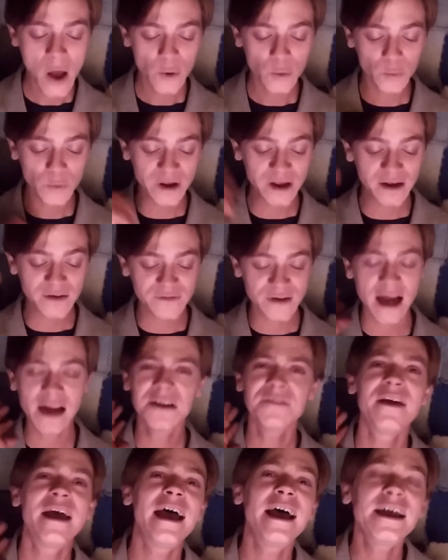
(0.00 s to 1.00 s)
we've
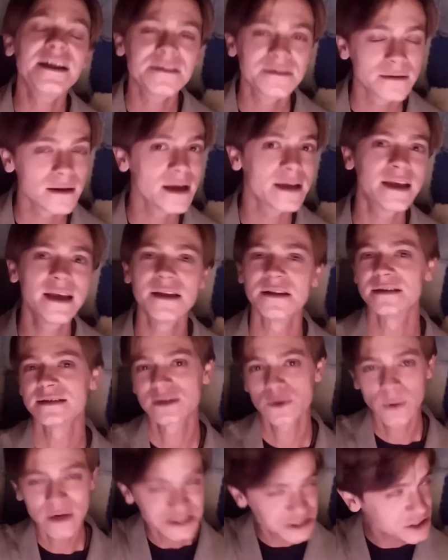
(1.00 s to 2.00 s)
kind of had, again,
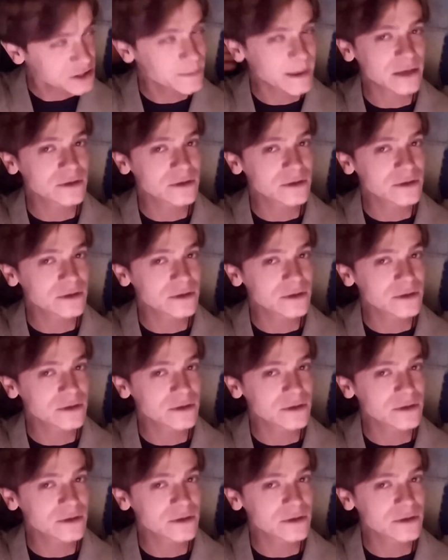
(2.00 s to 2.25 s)
this question